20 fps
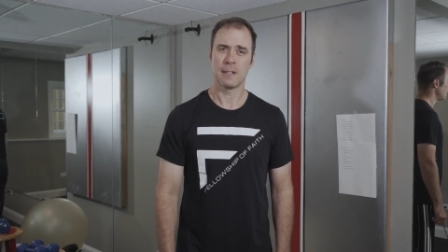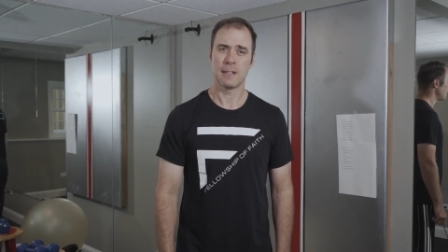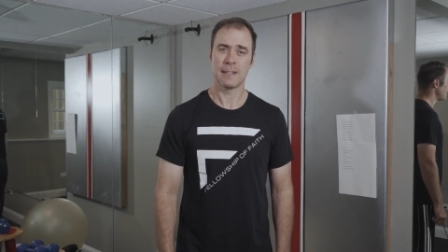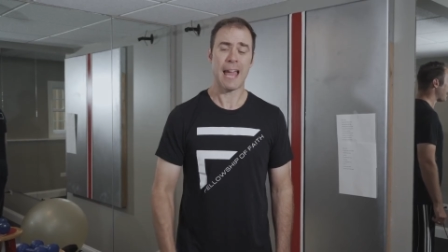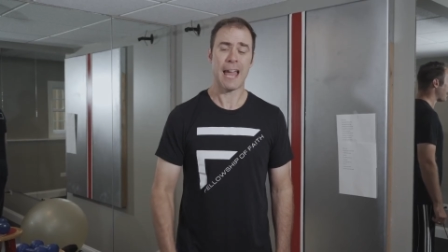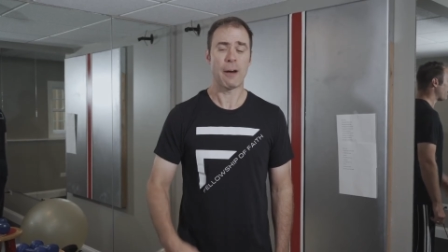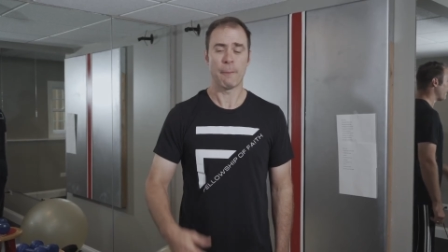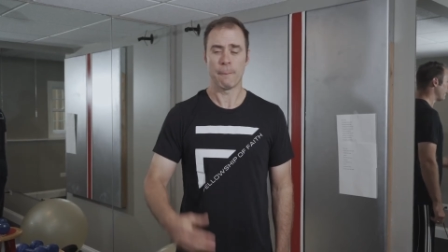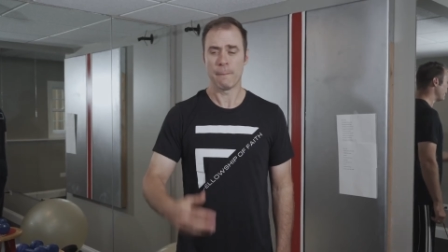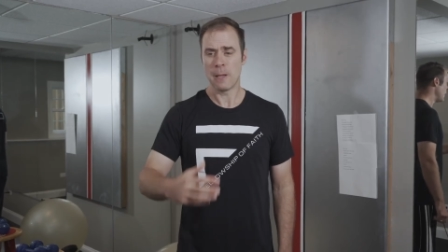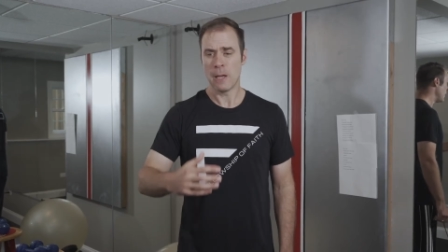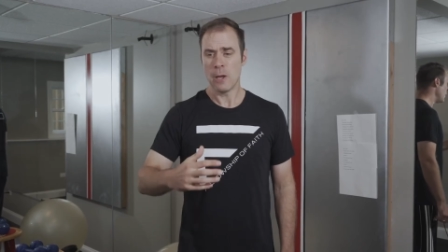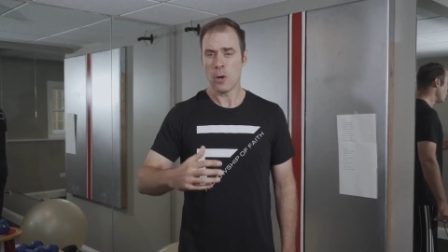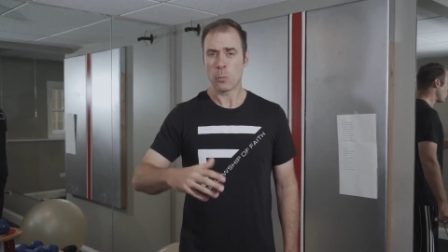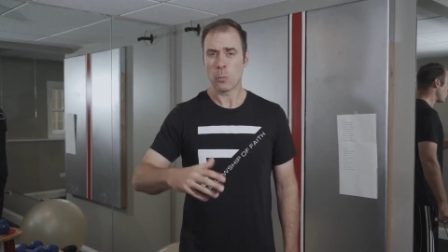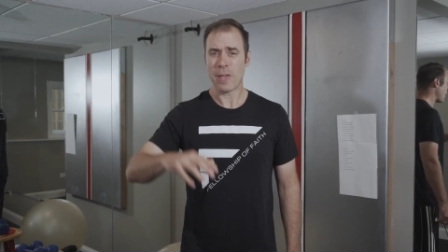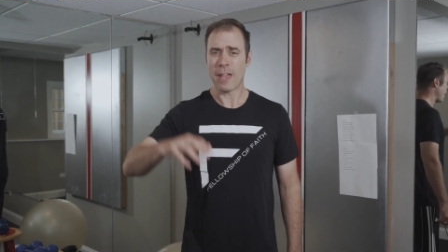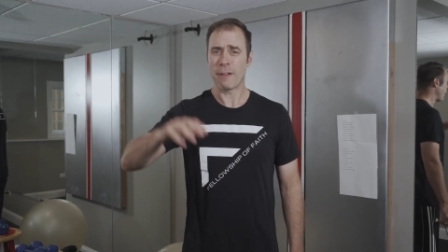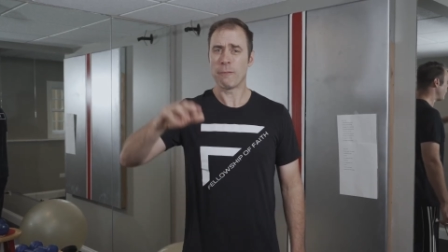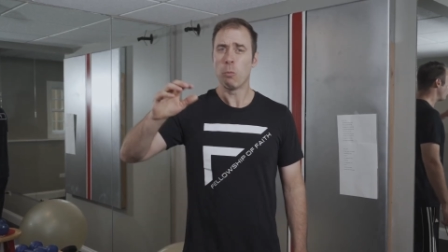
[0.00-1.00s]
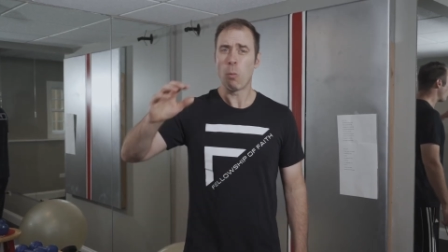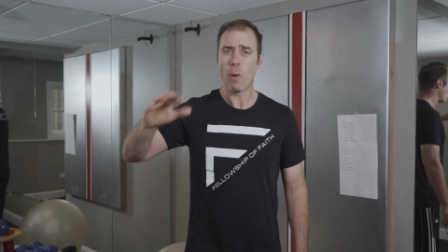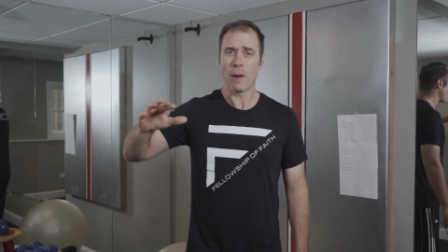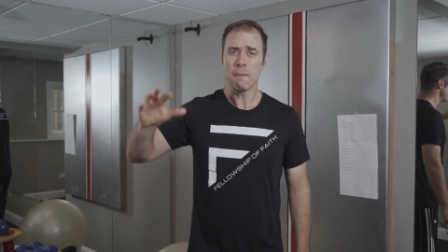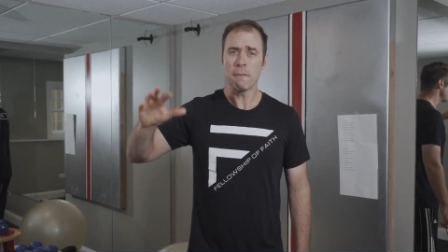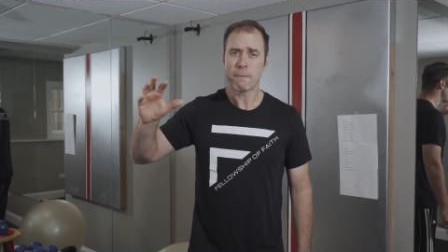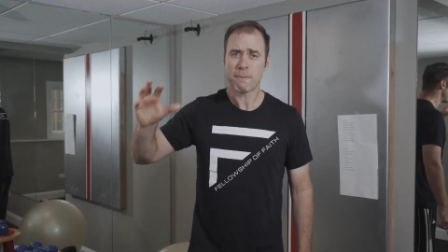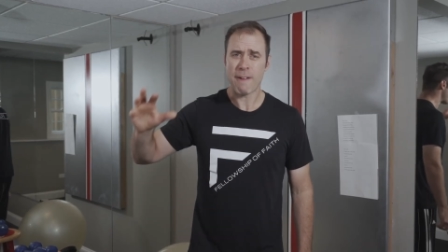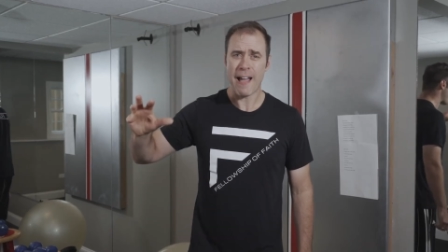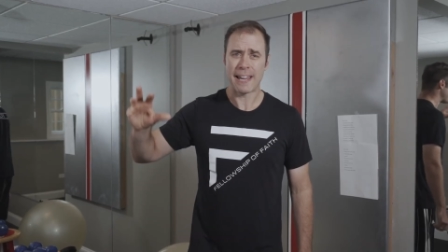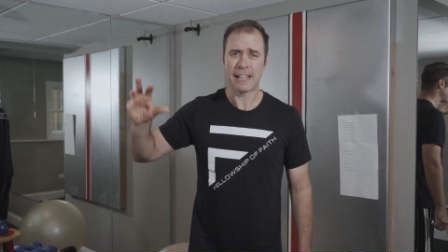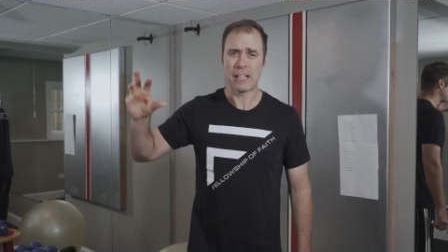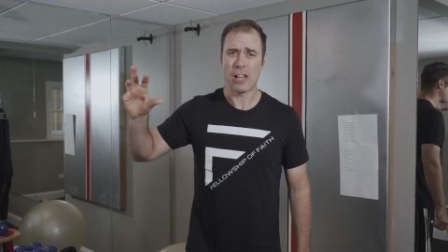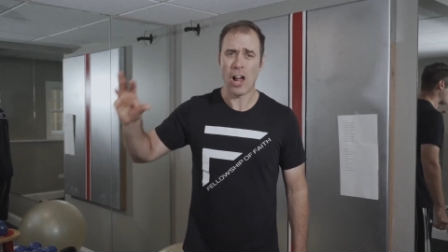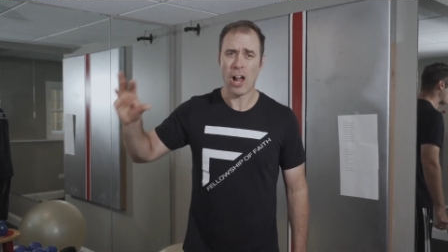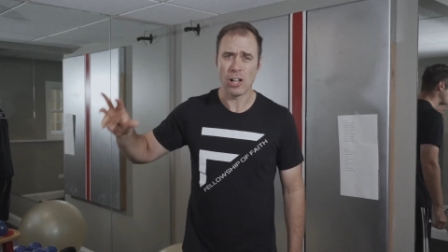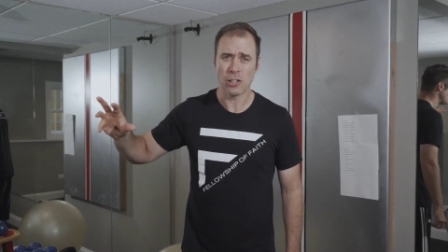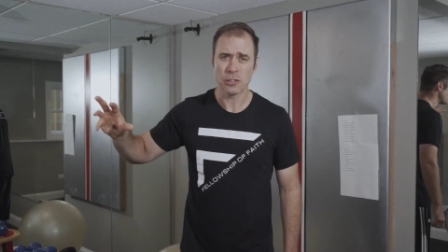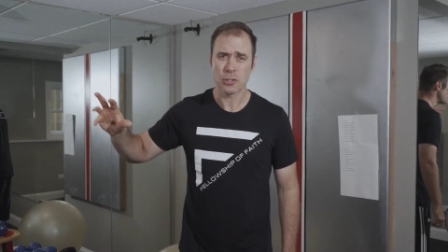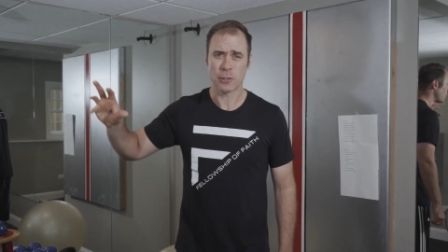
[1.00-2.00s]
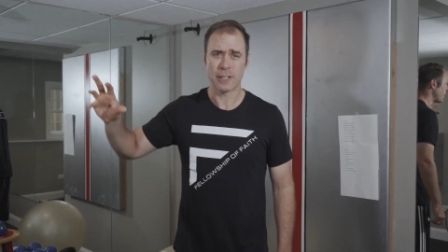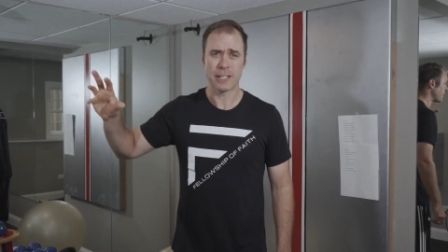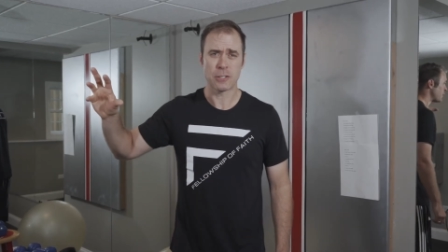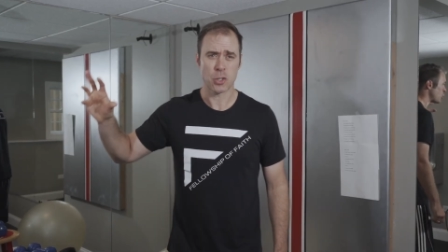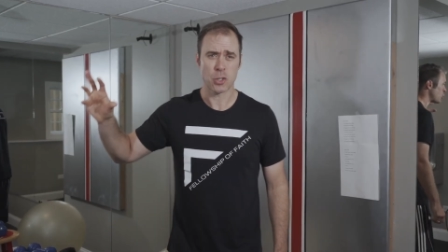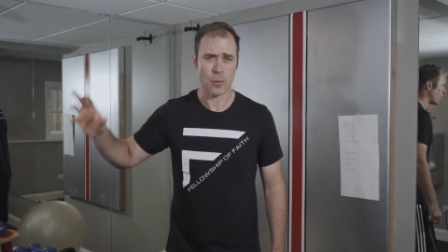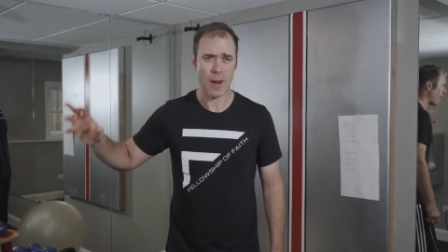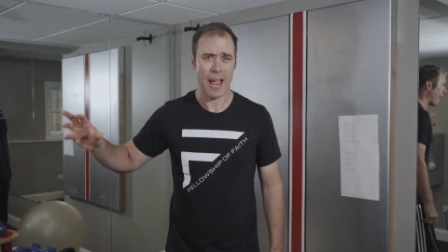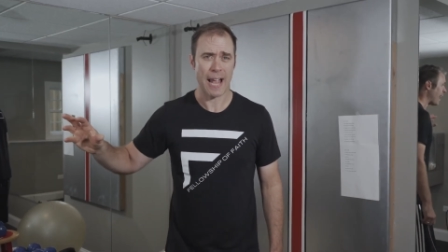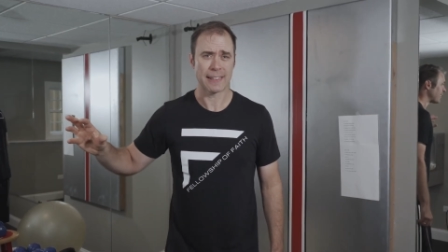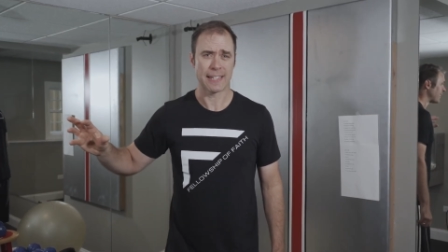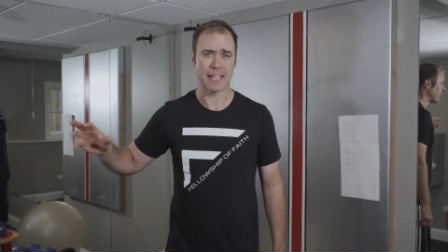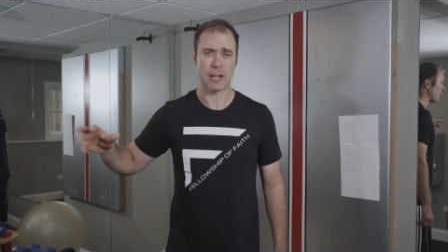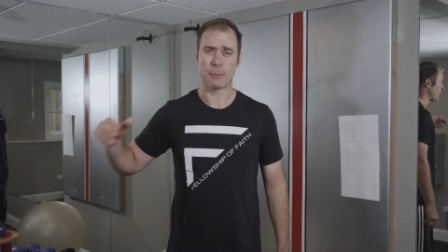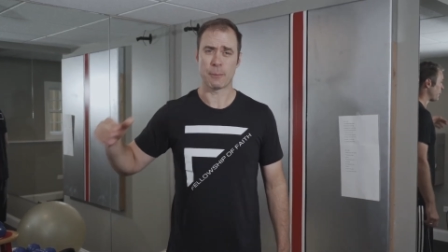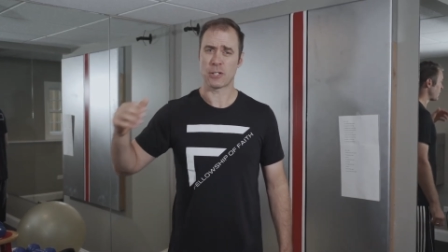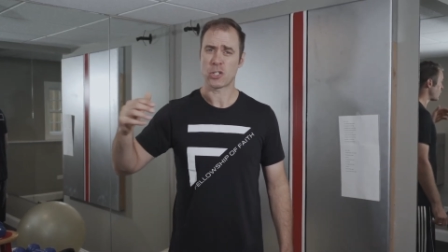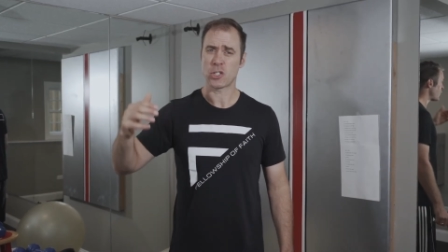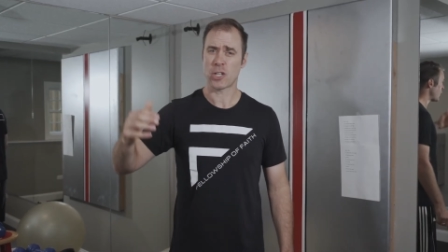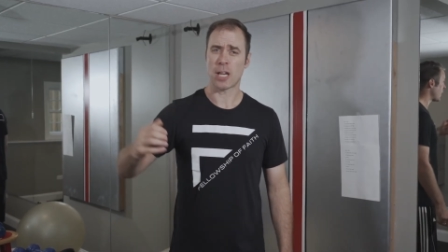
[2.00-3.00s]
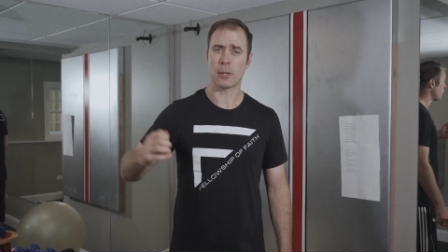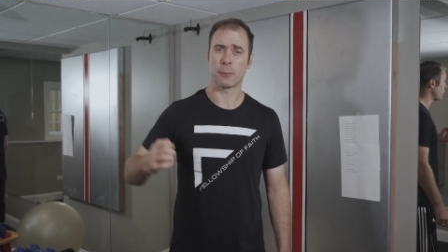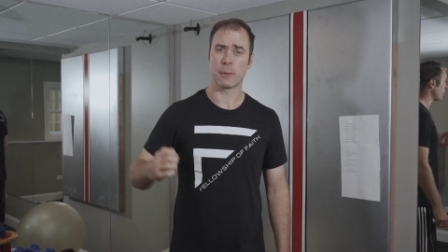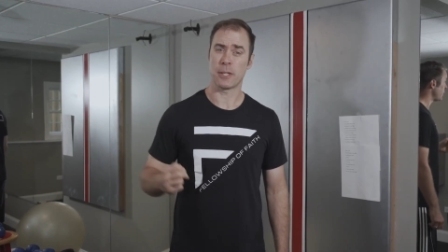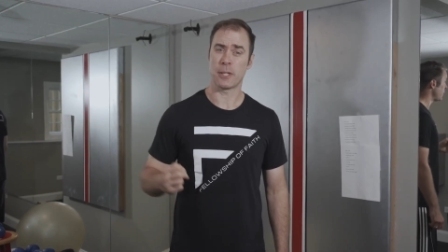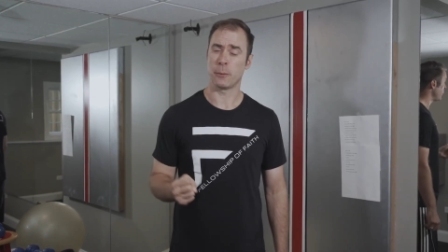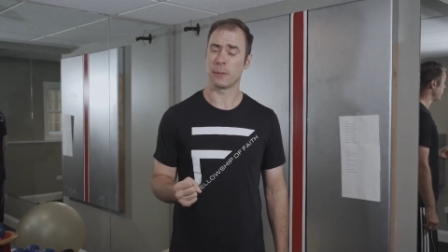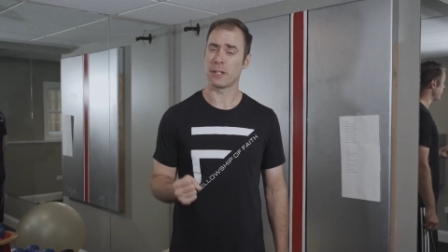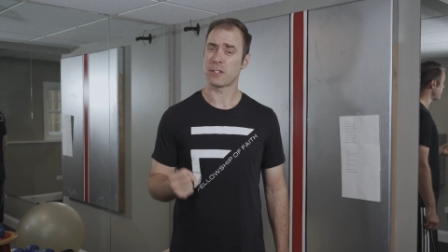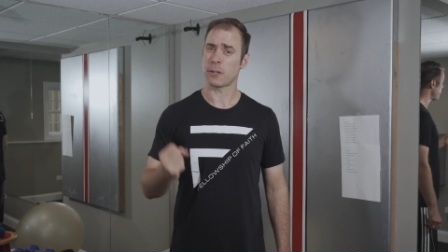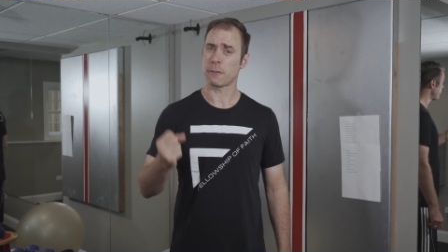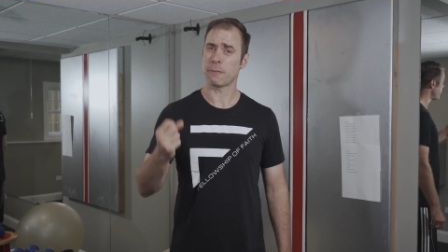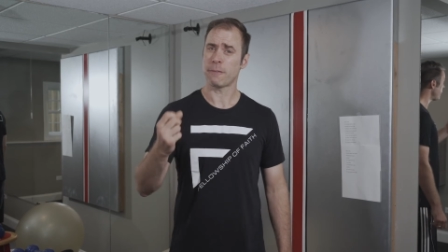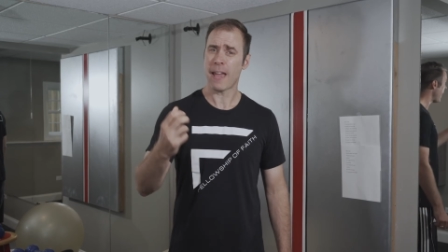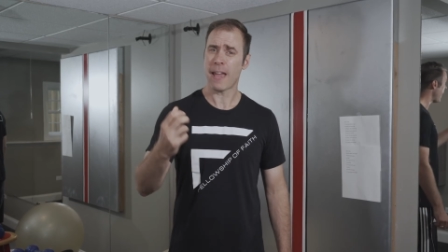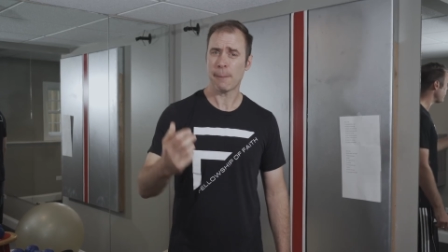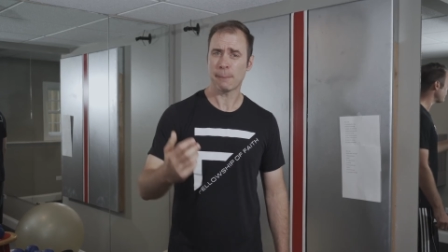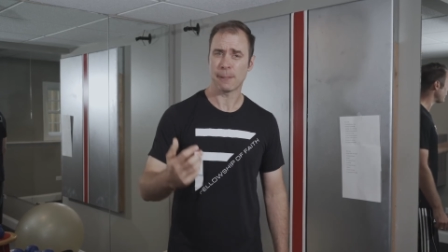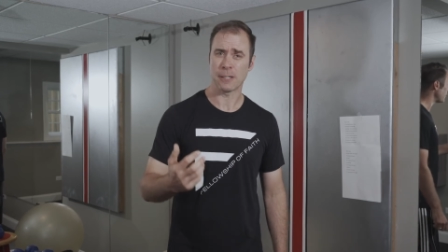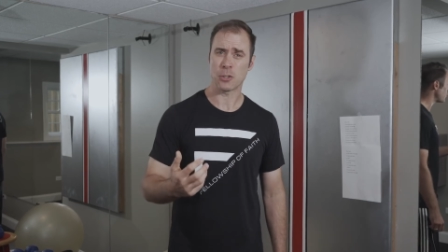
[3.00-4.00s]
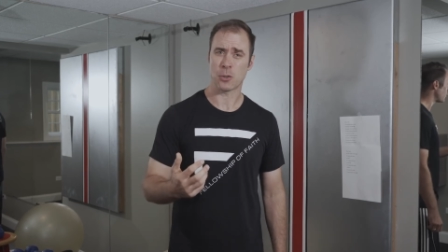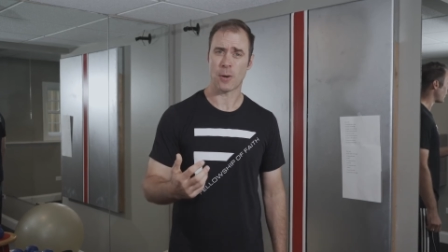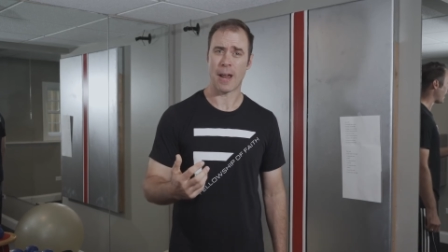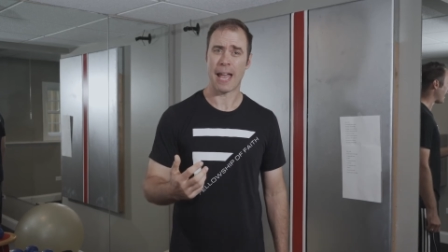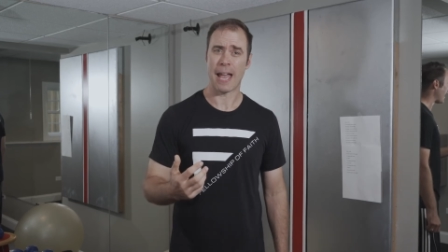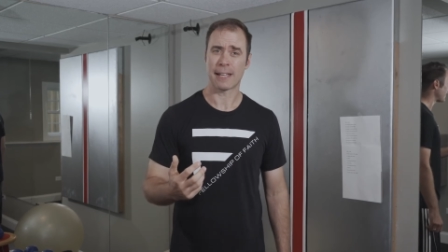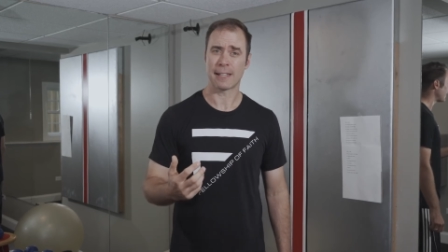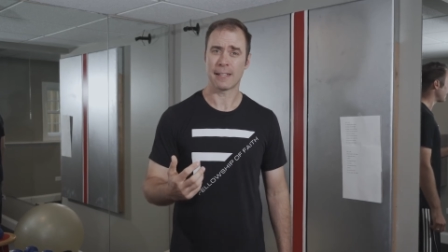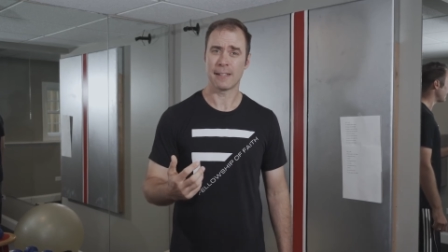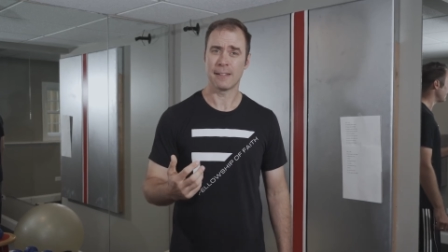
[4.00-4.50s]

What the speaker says: Now, we have one final alternate track that I want to share with you, and it's our family track.